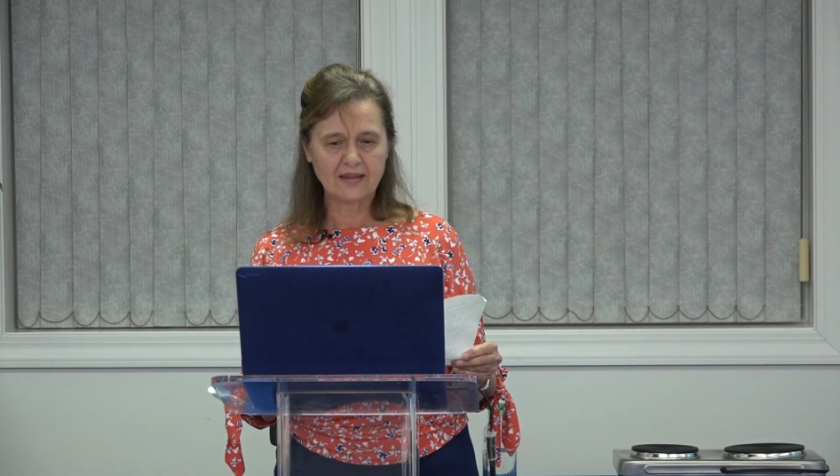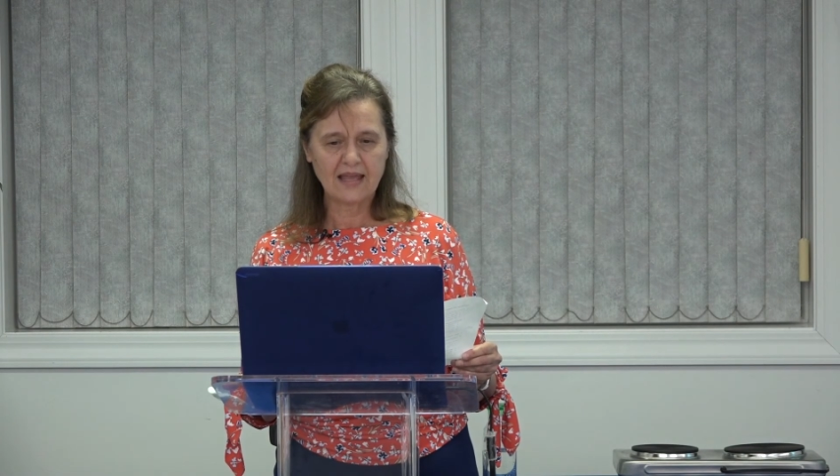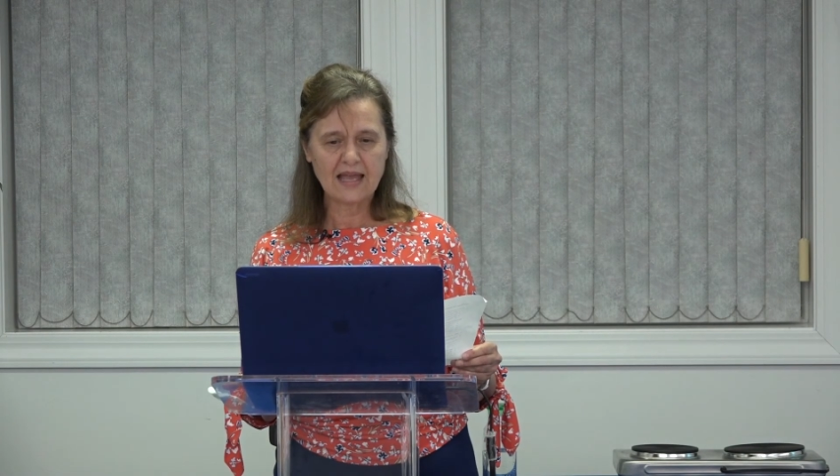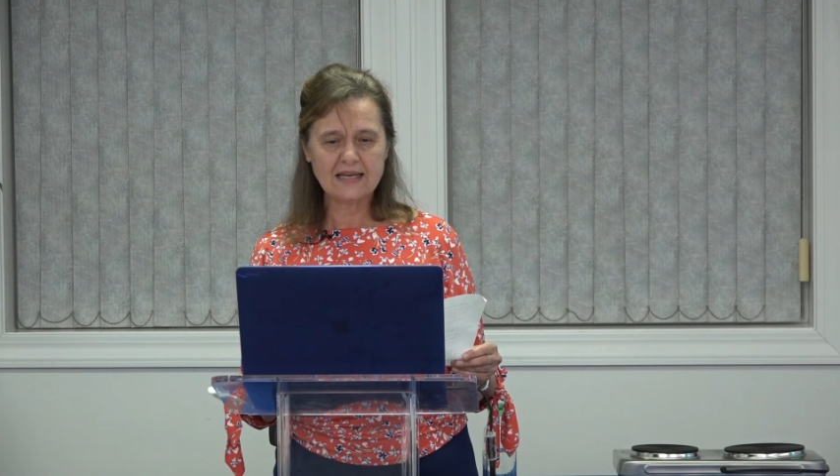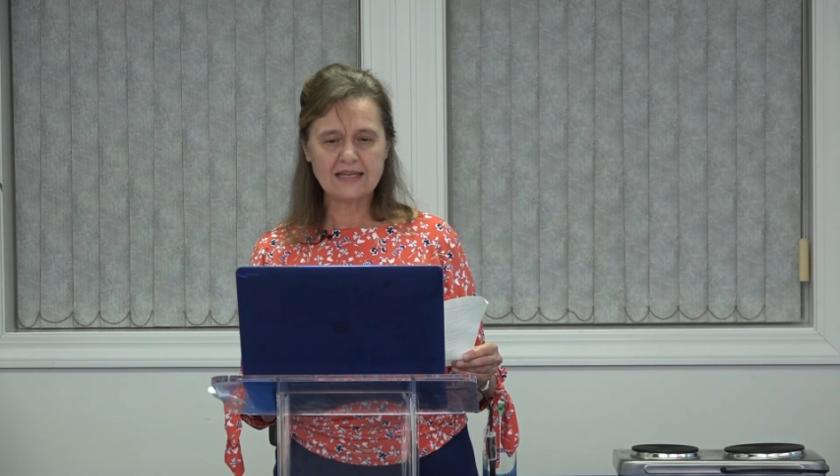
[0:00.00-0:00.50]

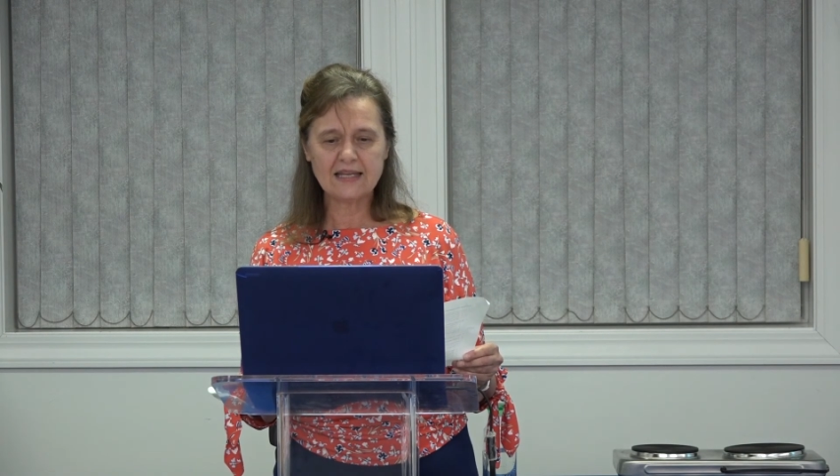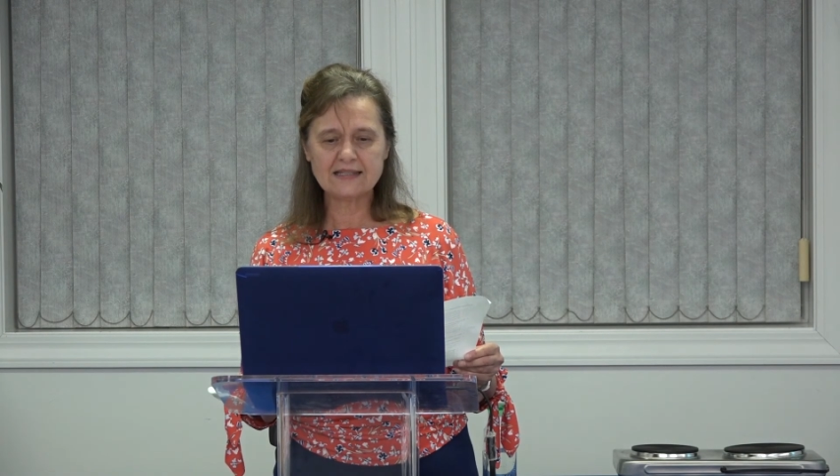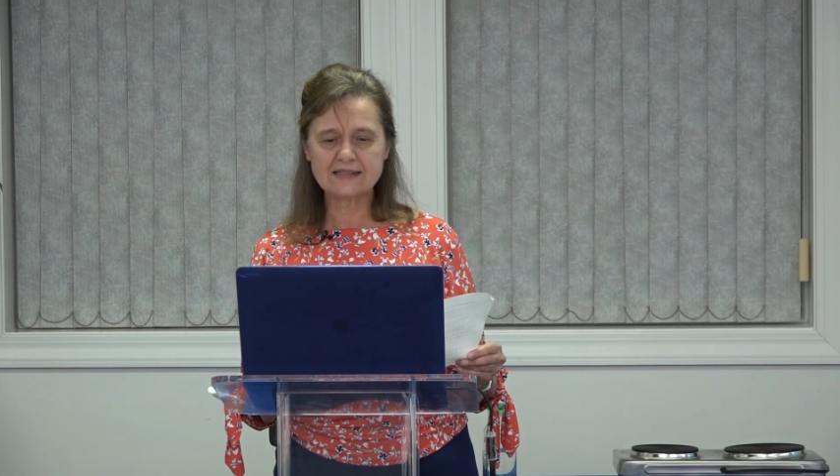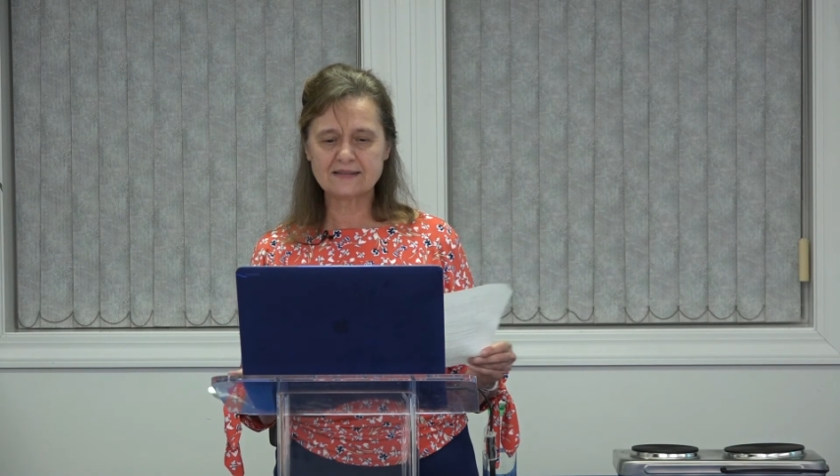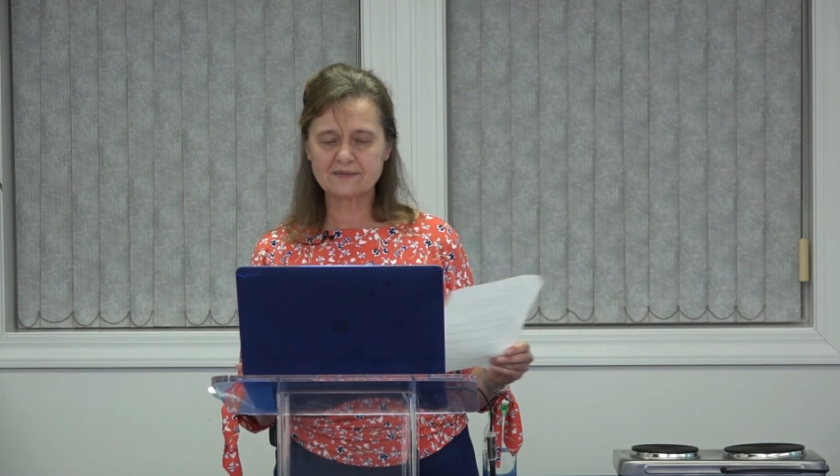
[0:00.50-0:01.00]

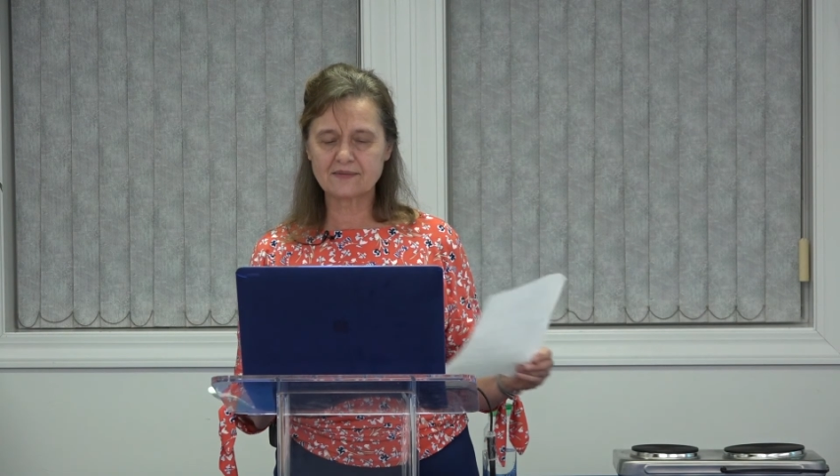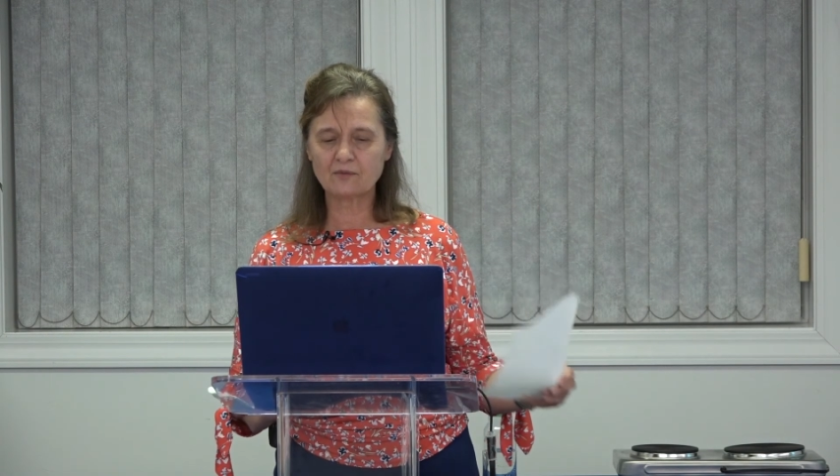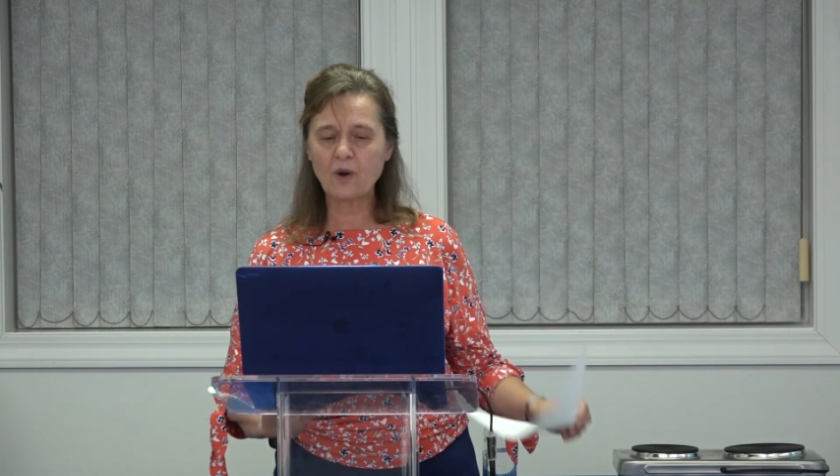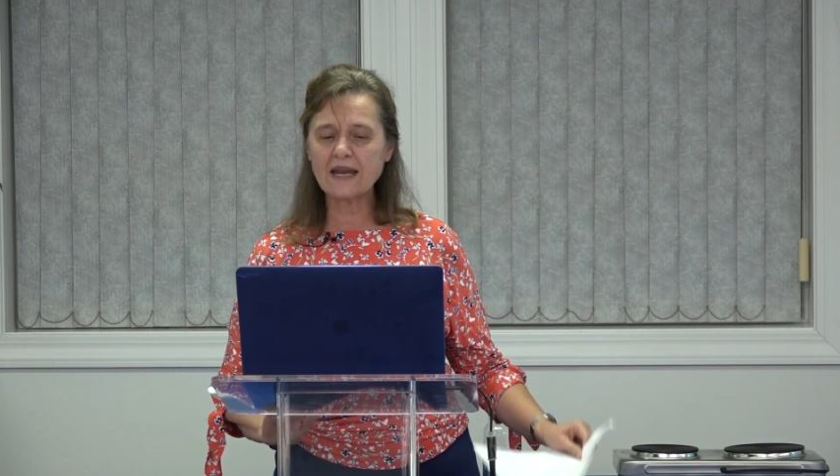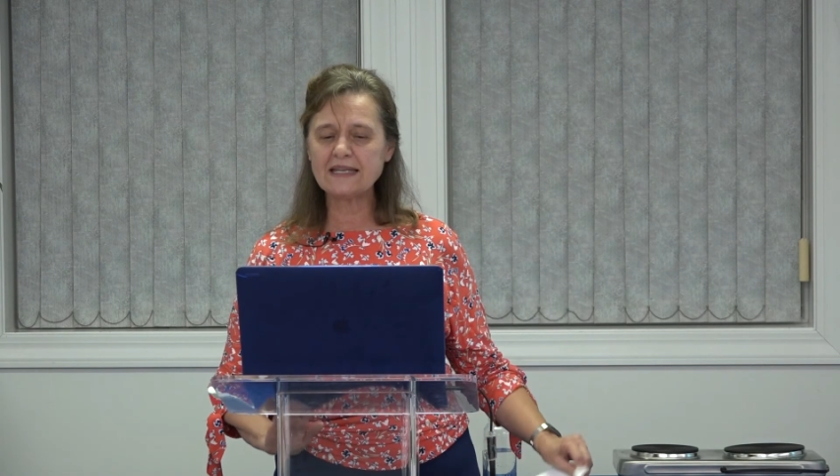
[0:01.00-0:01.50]
And
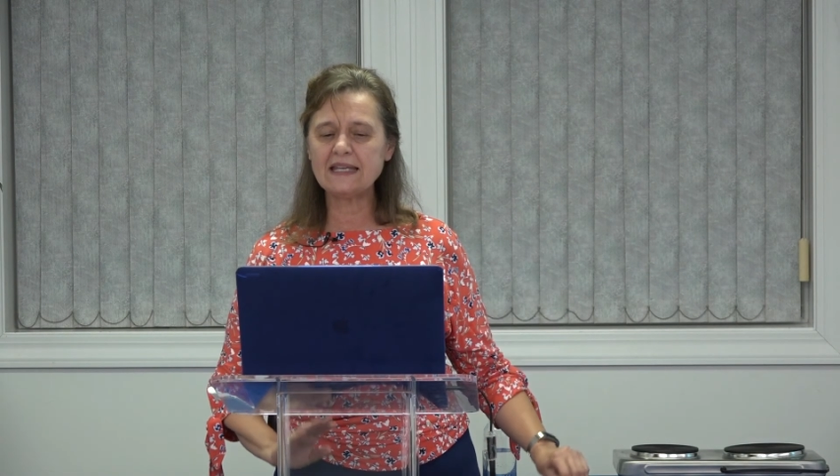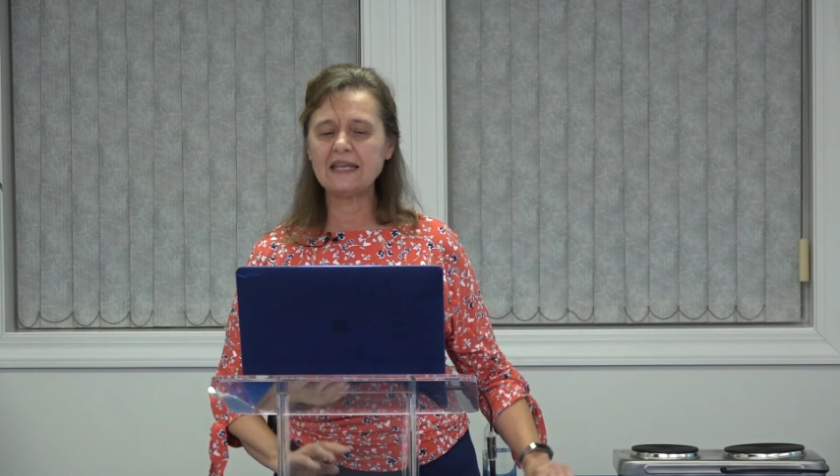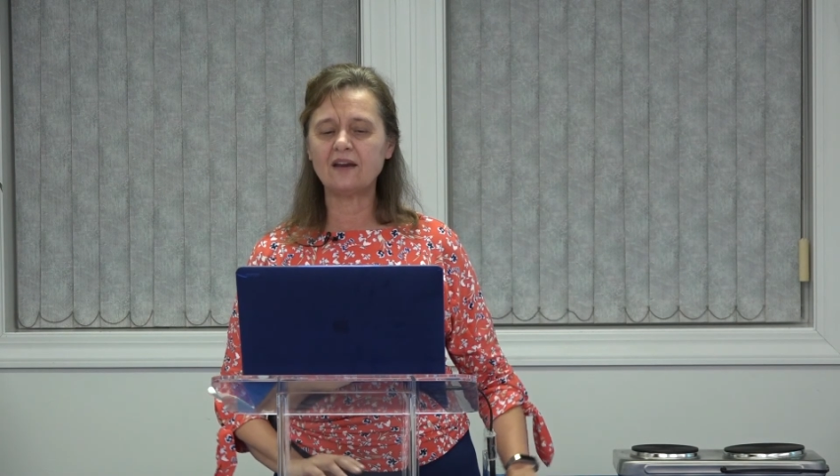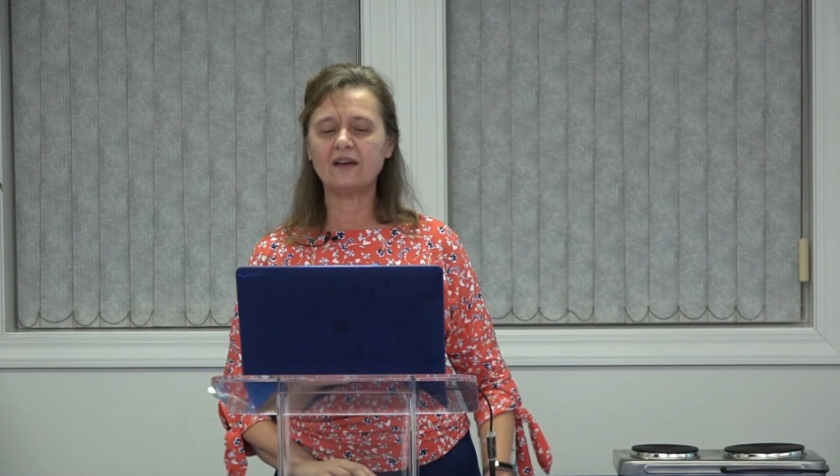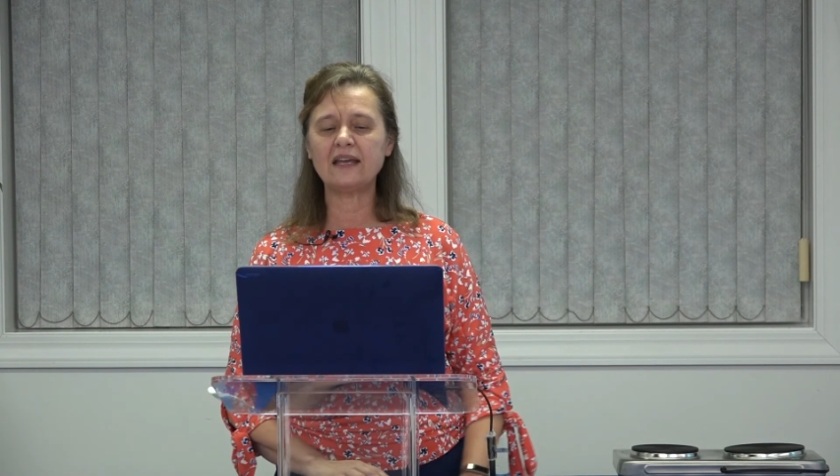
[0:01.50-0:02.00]
right here,